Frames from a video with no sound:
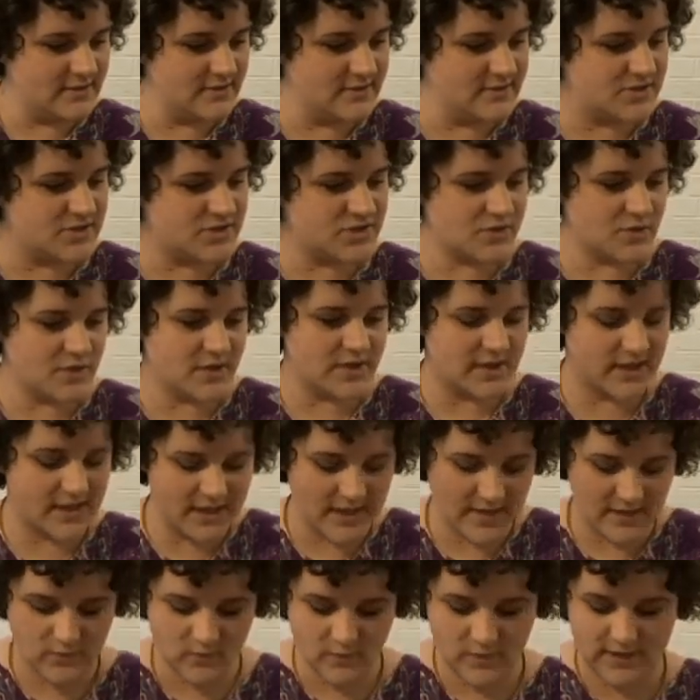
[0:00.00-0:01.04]
shorter
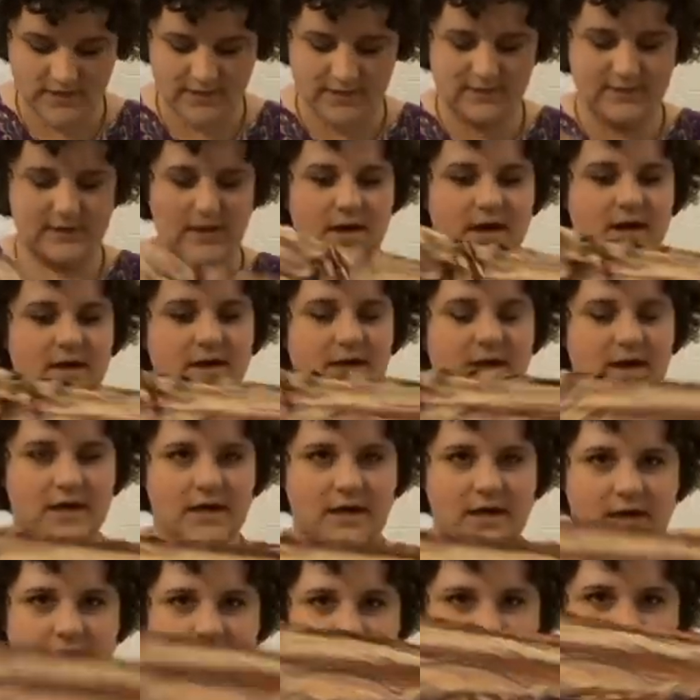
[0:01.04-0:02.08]
and one
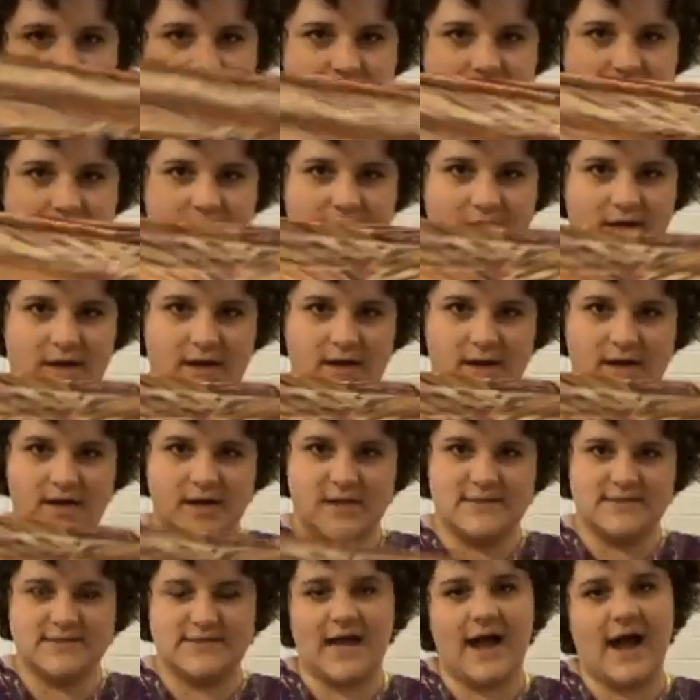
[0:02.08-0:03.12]
longer
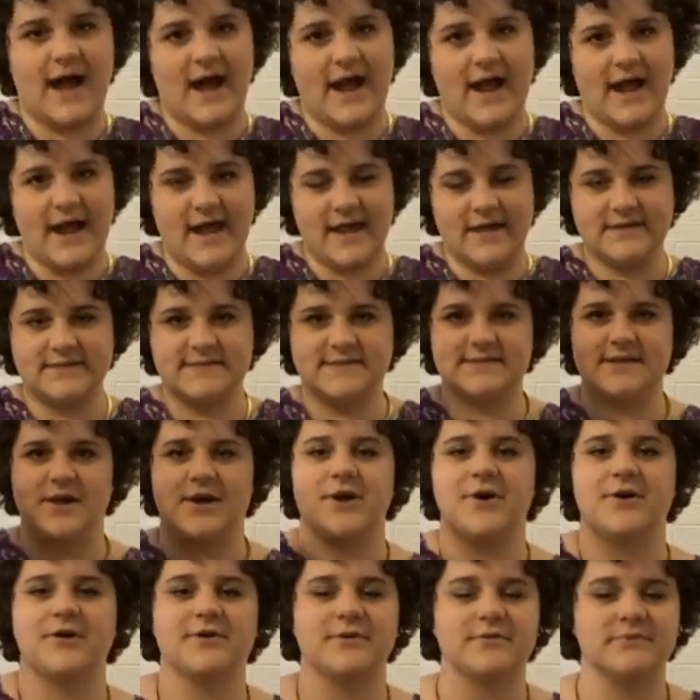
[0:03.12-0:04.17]
tie,
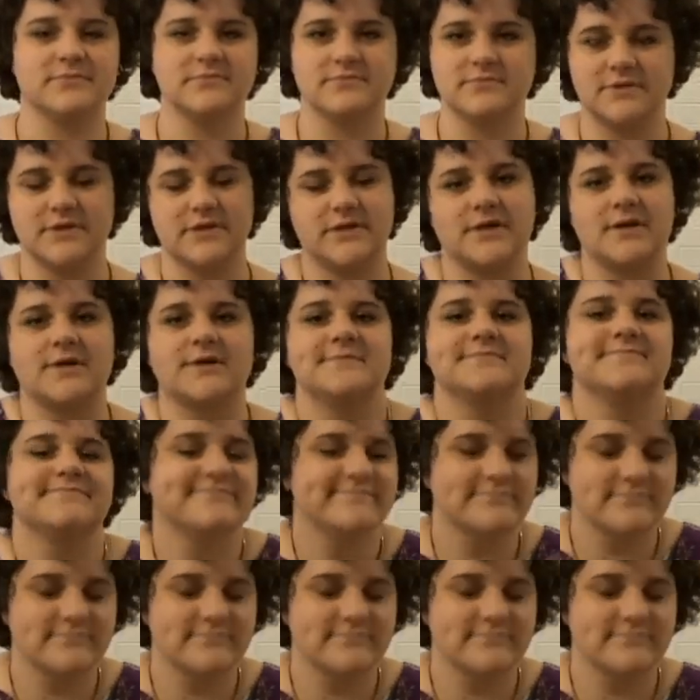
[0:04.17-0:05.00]
so, you know,